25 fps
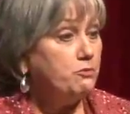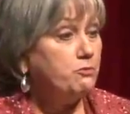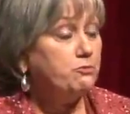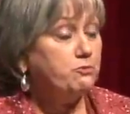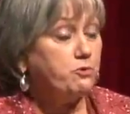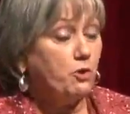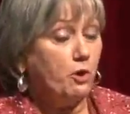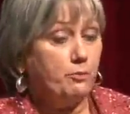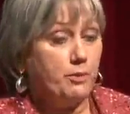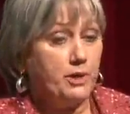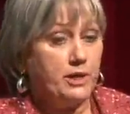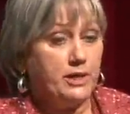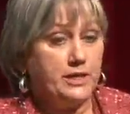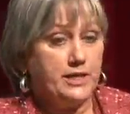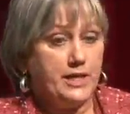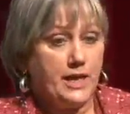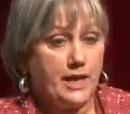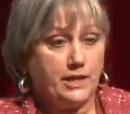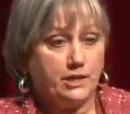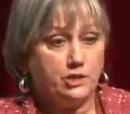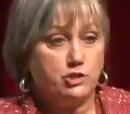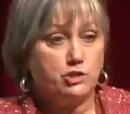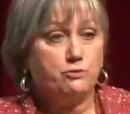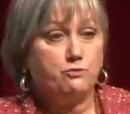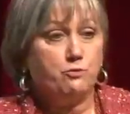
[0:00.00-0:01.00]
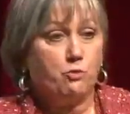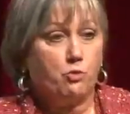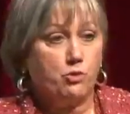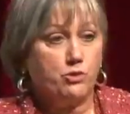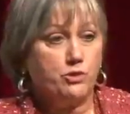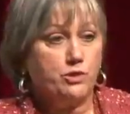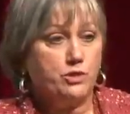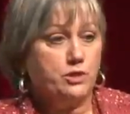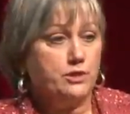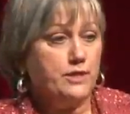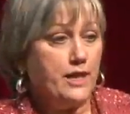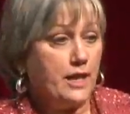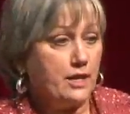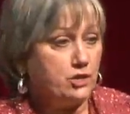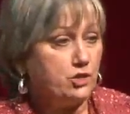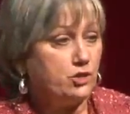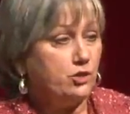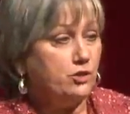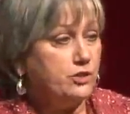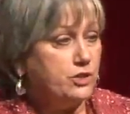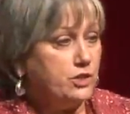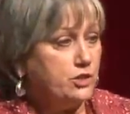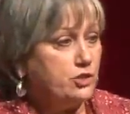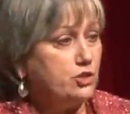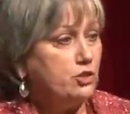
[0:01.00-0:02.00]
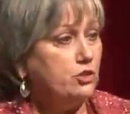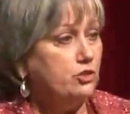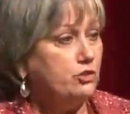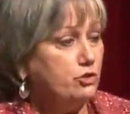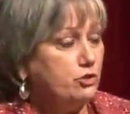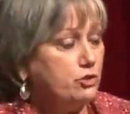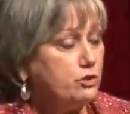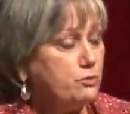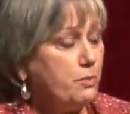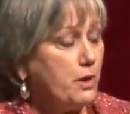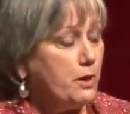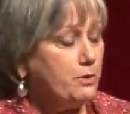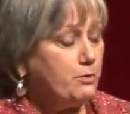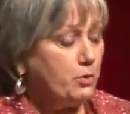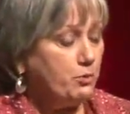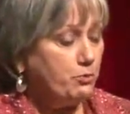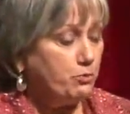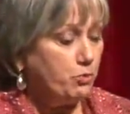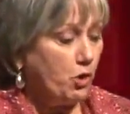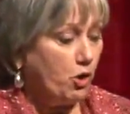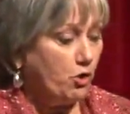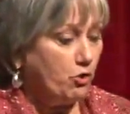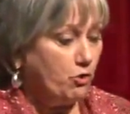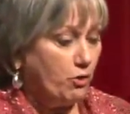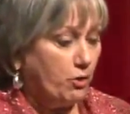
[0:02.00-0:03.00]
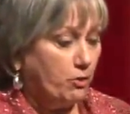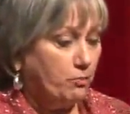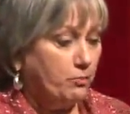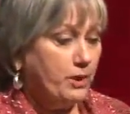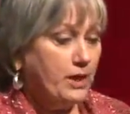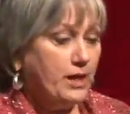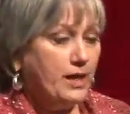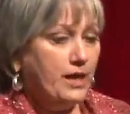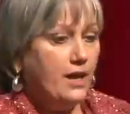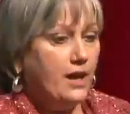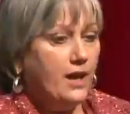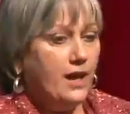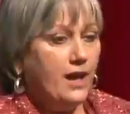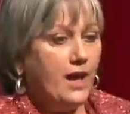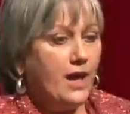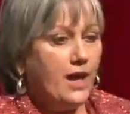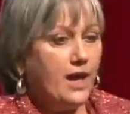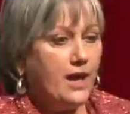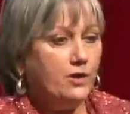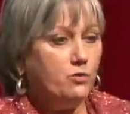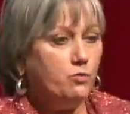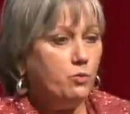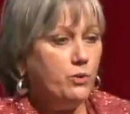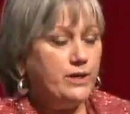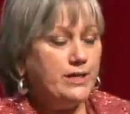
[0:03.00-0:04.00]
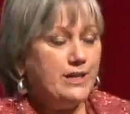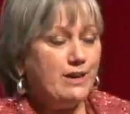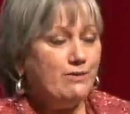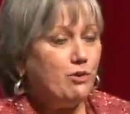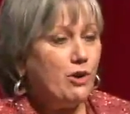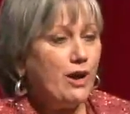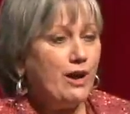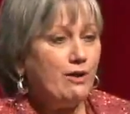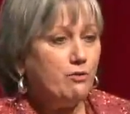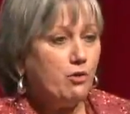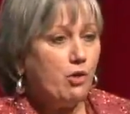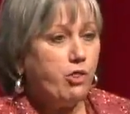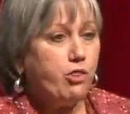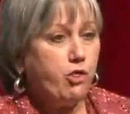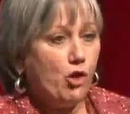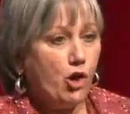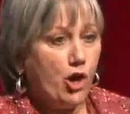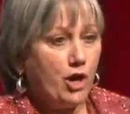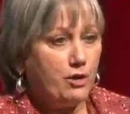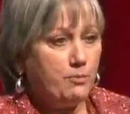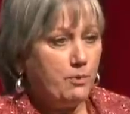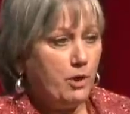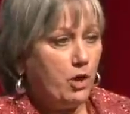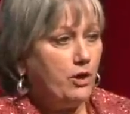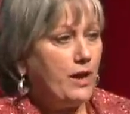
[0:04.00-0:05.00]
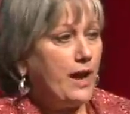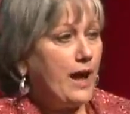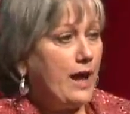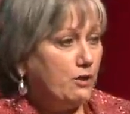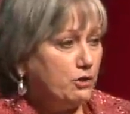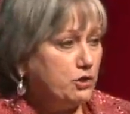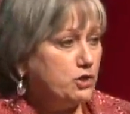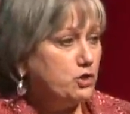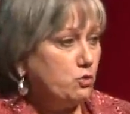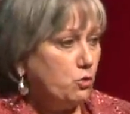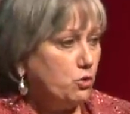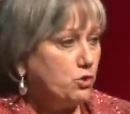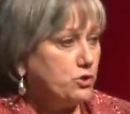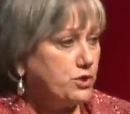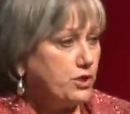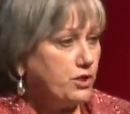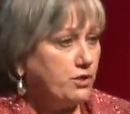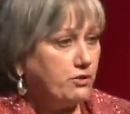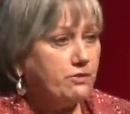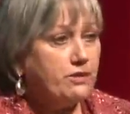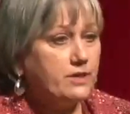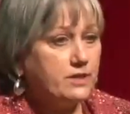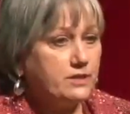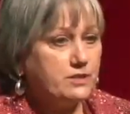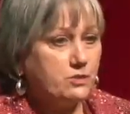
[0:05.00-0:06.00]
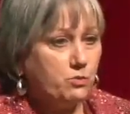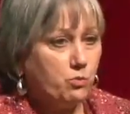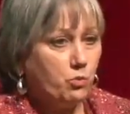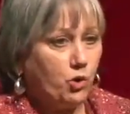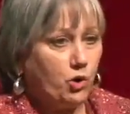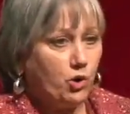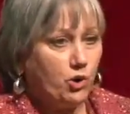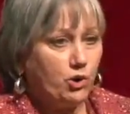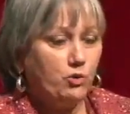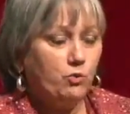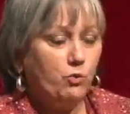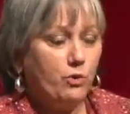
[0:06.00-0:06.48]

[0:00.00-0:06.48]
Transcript: from N E H for the National Digital Newspaper Program, and we never ever thought about outsourcing this work.